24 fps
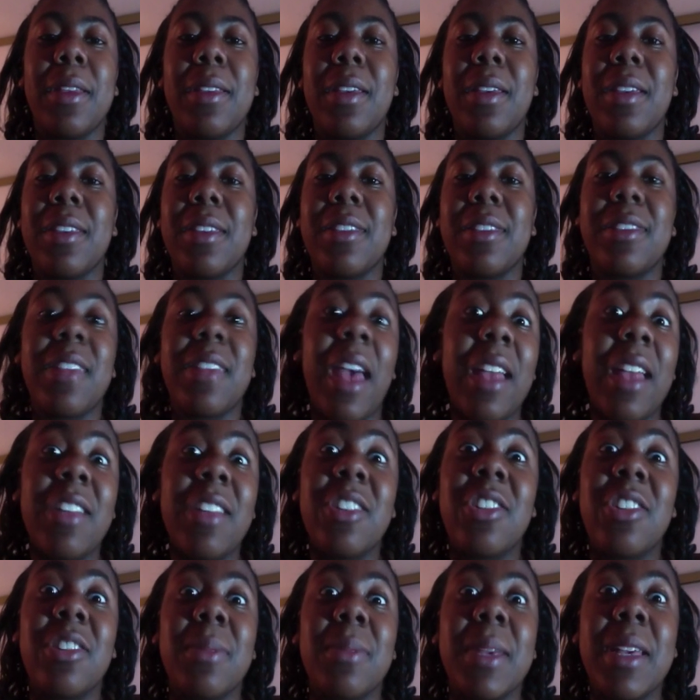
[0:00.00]

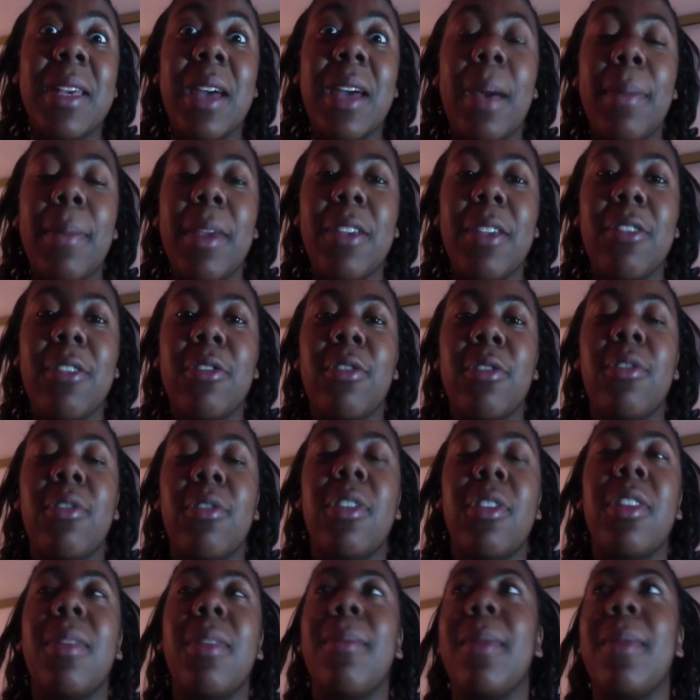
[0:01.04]
set should be coming soon
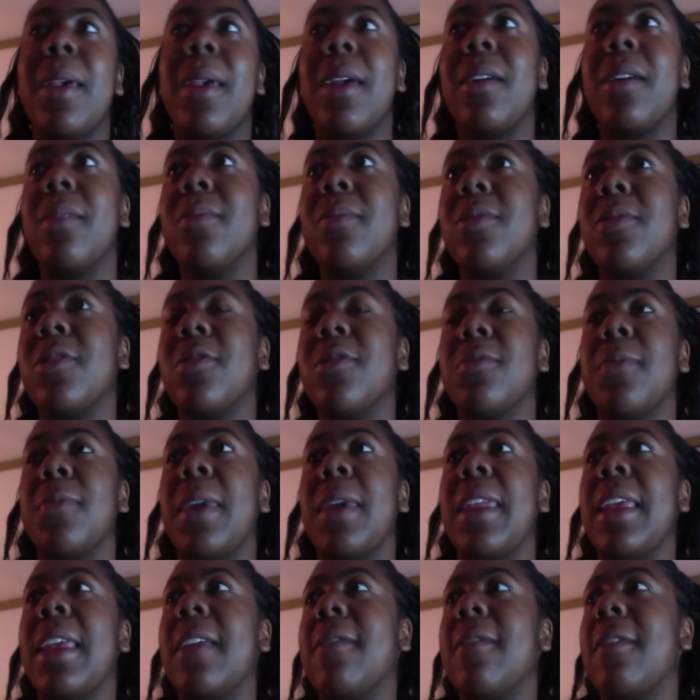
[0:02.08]
in the mail. I'm just
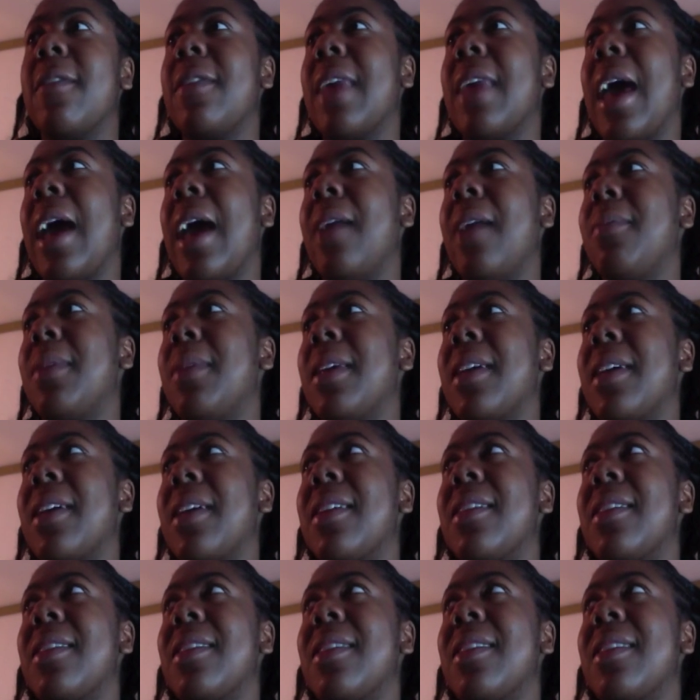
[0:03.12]
waiting for that
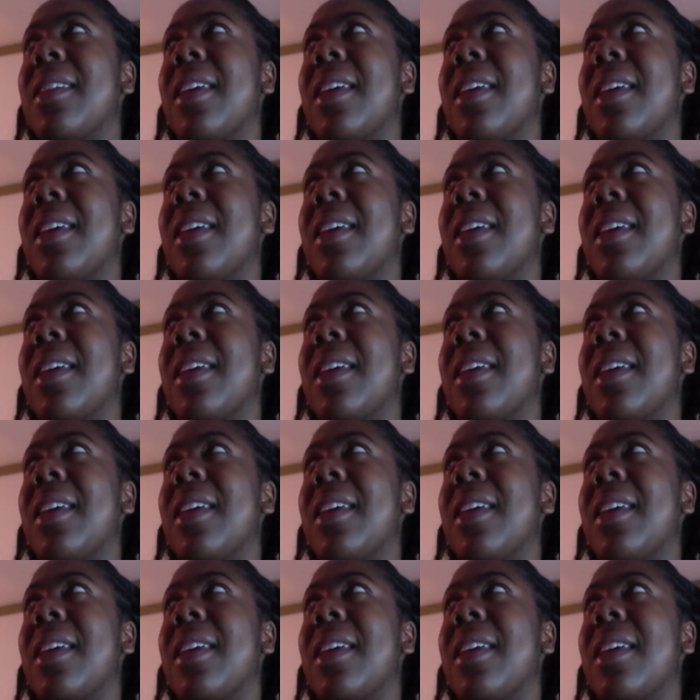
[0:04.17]
because